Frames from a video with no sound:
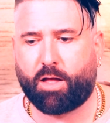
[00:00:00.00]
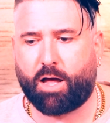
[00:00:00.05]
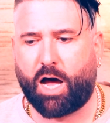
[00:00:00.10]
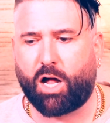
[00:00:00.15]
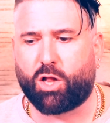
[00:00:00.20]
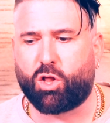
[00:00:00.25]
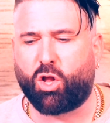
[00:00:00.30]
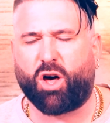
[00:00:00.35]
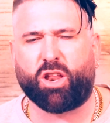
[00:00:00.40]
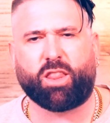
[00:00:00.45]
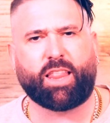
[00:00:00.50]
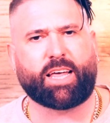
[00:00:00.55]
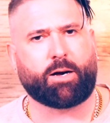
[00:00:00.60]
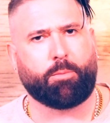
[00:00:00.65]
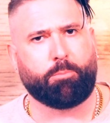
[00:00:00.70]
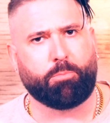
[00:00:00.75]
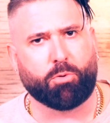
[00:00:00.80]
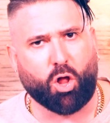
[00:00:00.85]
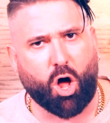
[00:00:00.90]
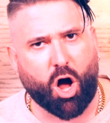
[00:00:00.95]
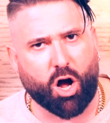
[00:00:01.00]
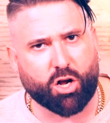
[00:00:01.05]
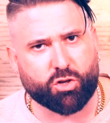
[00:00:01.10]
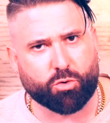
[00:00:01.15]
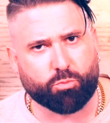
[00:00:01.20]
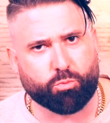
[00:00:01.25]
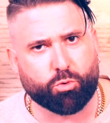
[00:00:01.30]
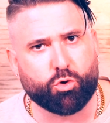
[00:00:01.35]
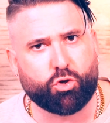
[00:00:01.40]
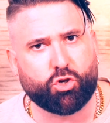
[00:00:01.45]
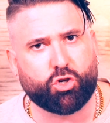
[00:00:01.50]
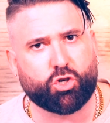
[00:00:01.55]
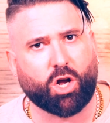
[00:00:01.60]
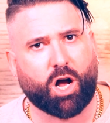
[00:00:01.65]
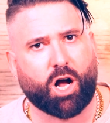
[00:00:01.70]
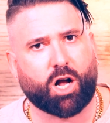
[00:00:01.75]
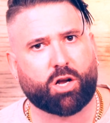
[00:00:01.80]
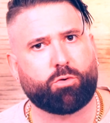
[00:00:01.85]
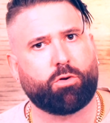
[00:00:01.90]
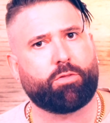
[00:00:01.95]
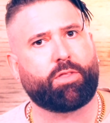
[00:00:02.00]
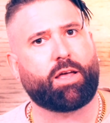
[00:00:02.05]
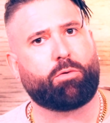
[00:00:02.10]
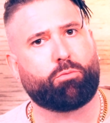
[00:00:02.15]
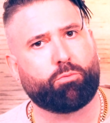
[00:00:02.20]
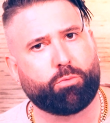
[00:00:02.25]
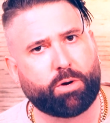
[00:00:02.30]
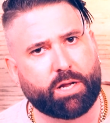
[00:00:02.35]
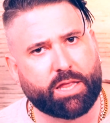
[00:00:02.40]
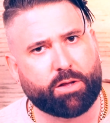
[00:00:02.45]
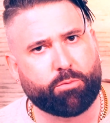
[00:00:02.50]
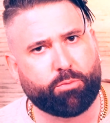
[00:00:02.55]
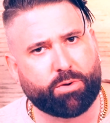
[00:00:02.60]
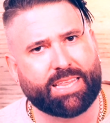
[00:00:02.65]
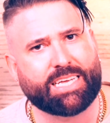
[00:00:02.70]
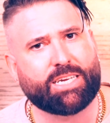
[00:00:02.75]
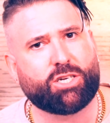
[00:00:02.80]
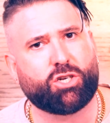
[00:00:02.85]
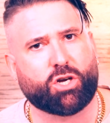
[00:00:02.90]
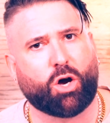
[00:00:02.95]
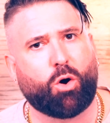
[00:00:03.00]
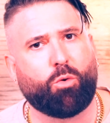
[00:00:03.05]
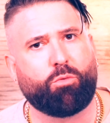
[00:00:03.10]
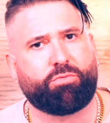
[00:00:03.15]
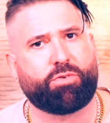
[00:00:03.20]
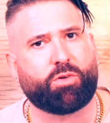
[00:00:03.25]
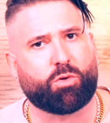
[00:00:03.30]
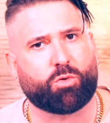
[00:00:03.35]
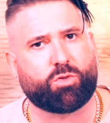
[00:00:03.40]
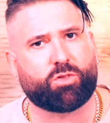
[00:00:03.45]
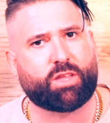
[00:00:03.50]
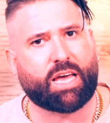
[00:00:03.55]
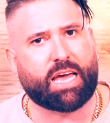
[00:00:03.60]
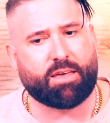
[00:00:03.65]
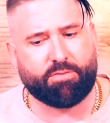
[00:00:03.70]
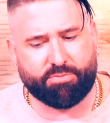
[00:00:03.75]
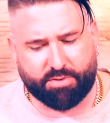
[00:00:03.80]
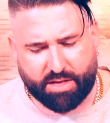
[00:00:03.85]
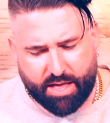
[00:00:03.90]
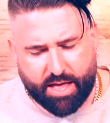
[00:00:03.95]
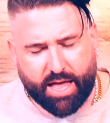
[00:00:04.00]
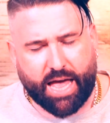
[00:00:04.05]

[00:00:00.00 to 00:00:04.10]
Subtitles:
lot like a blocked root chakra. They really, really don't feel safe.